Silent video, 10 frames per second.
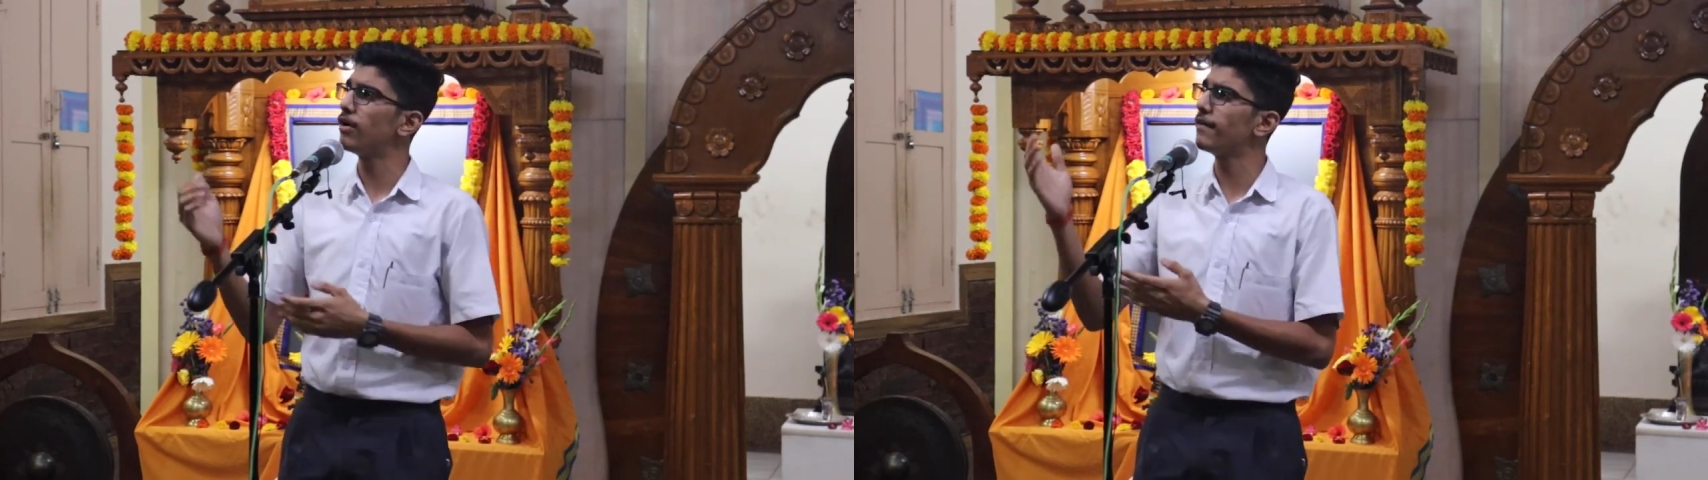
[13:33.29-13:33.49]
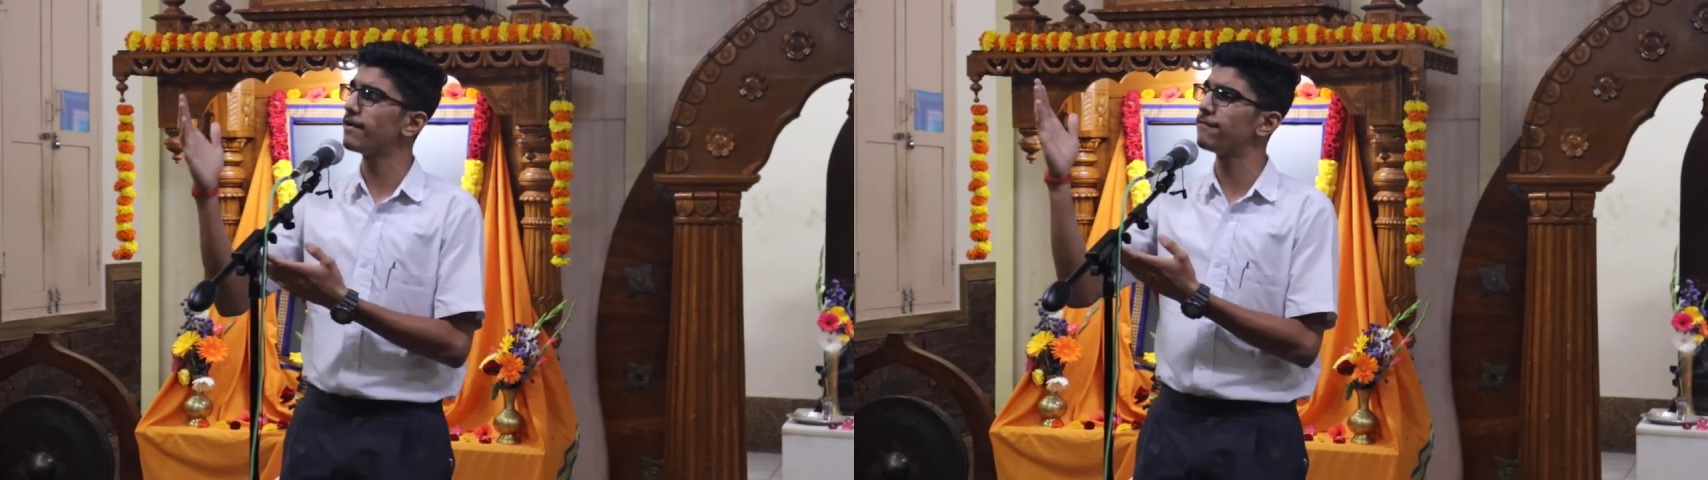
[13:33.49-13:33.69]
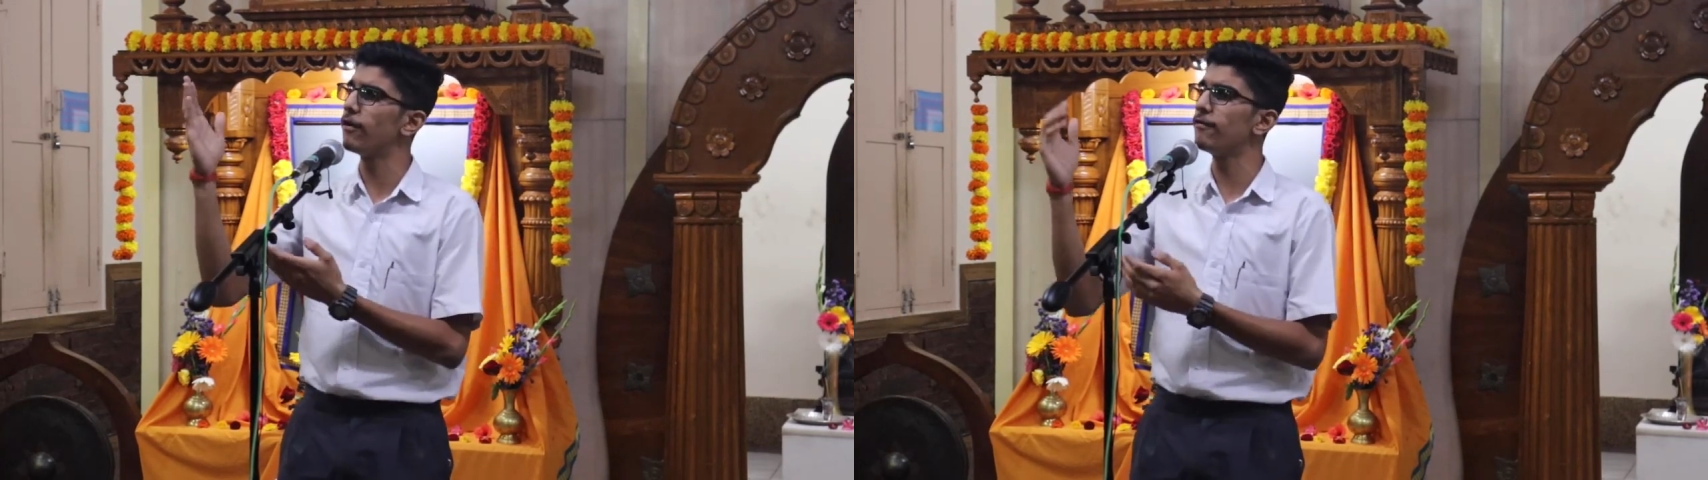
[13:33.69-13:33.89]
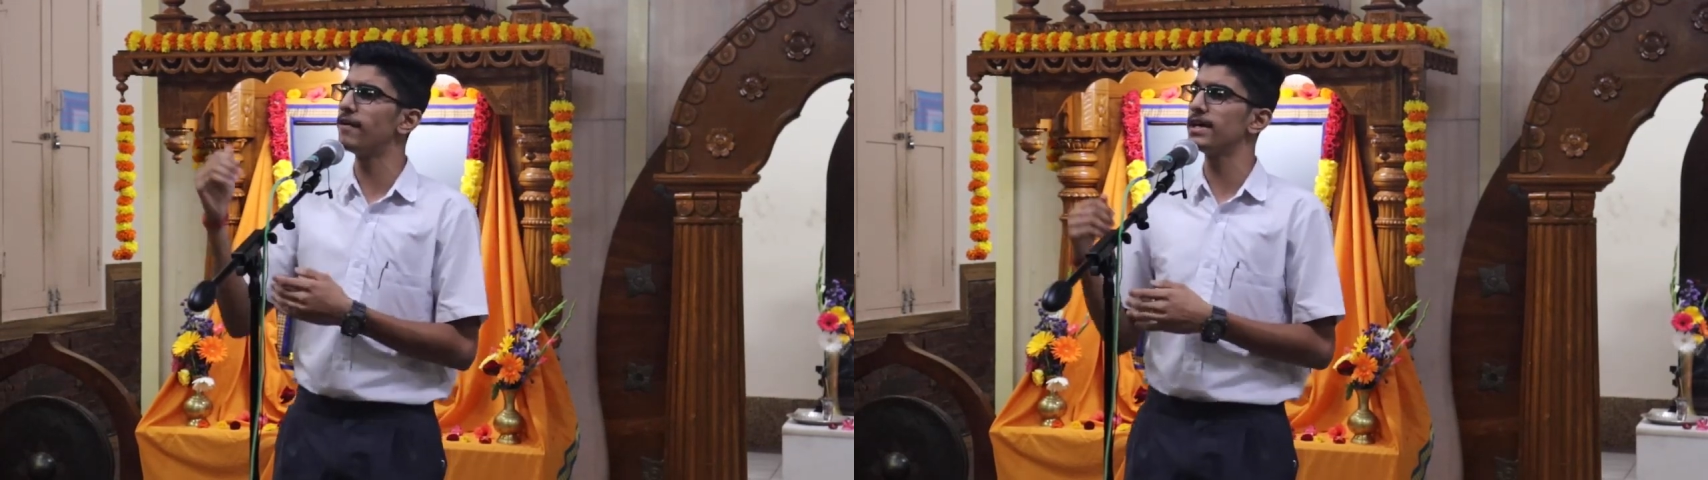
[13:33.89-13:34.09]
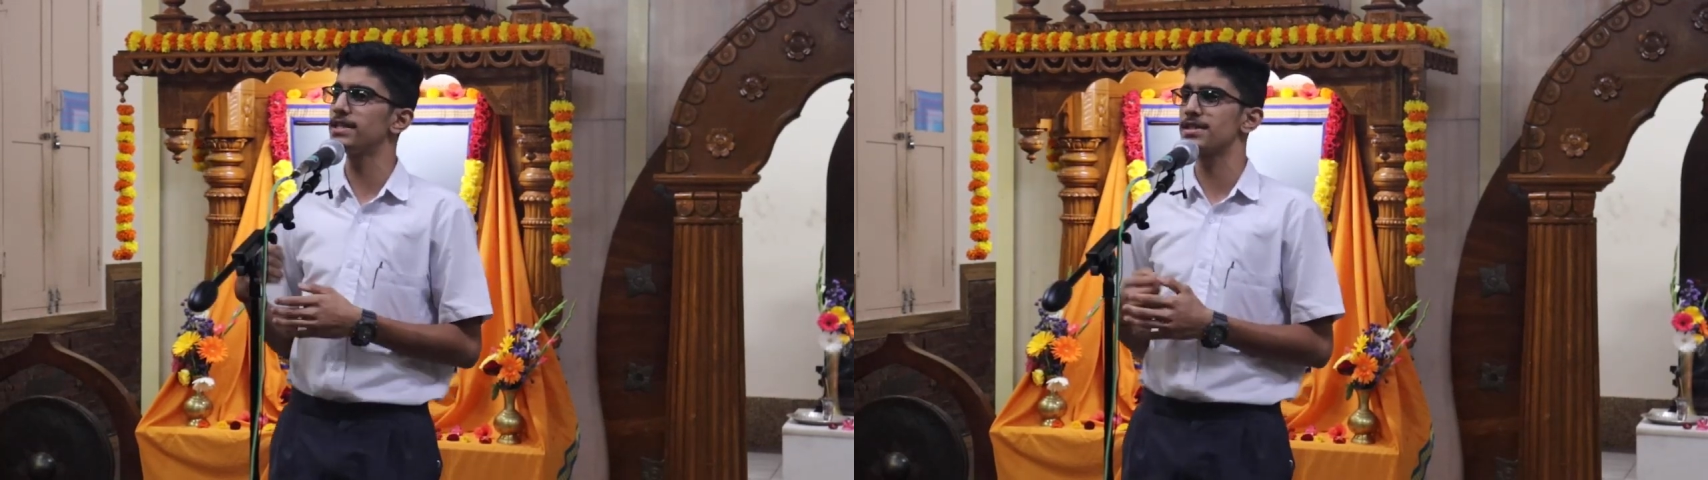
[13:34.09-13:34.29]
of our
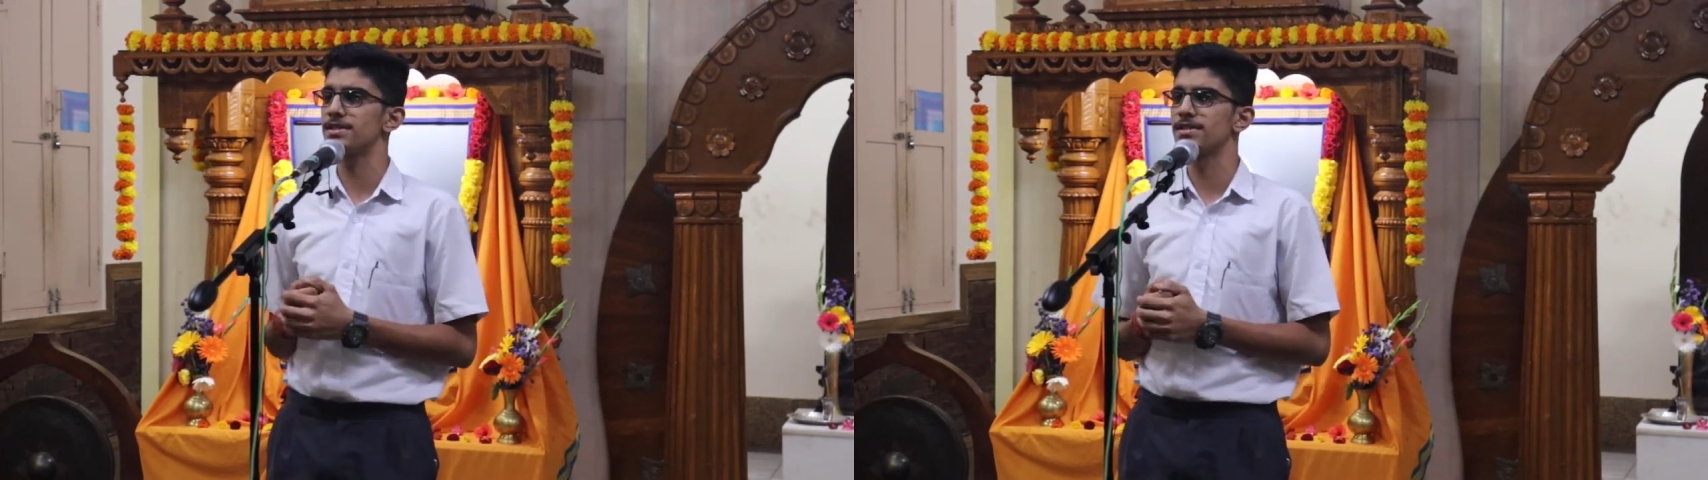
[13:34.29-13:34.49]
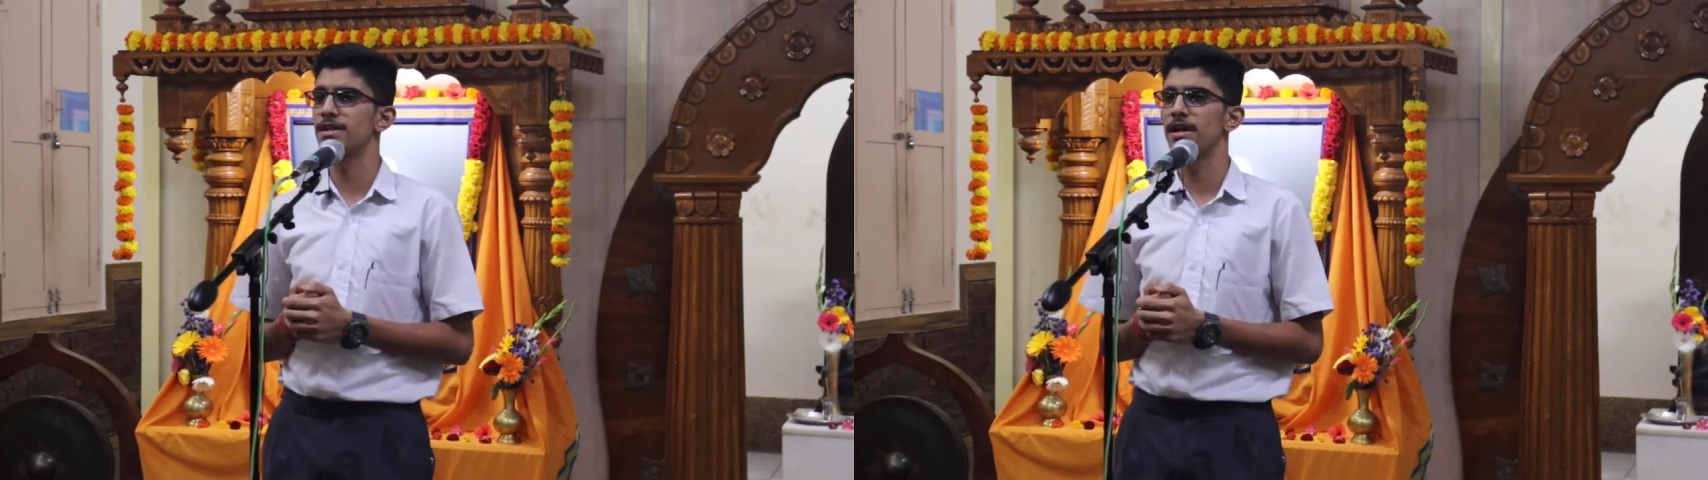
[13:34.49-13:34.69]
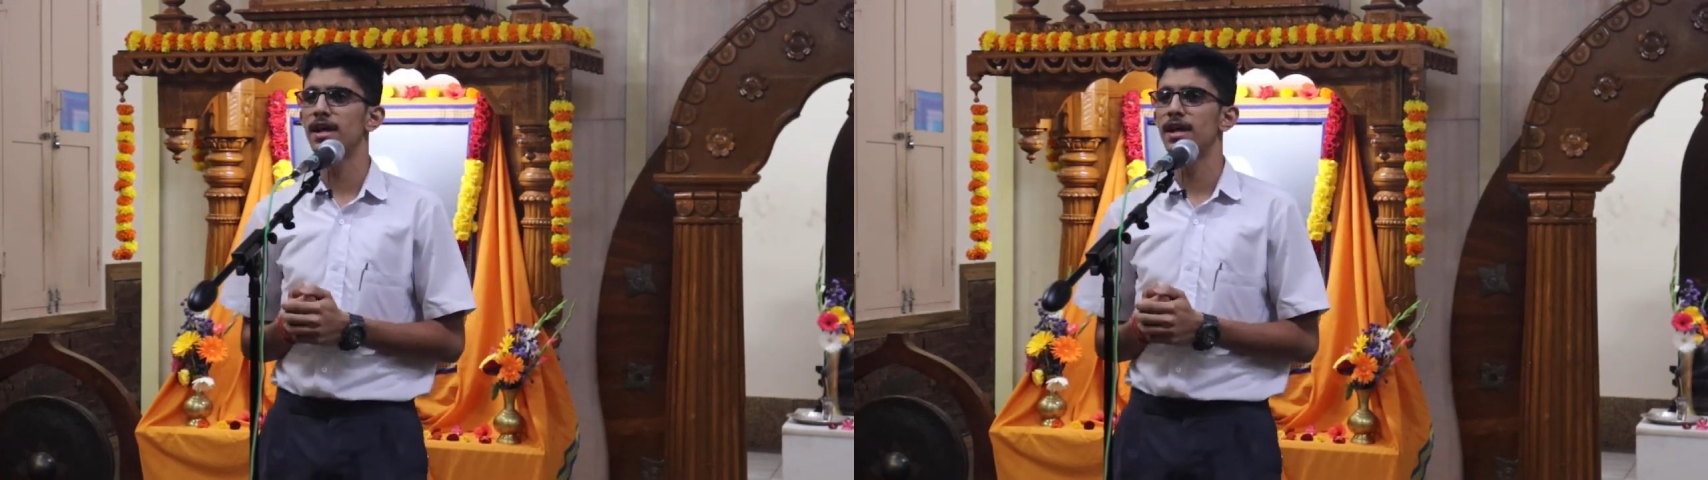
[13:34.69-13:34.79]
forefathers.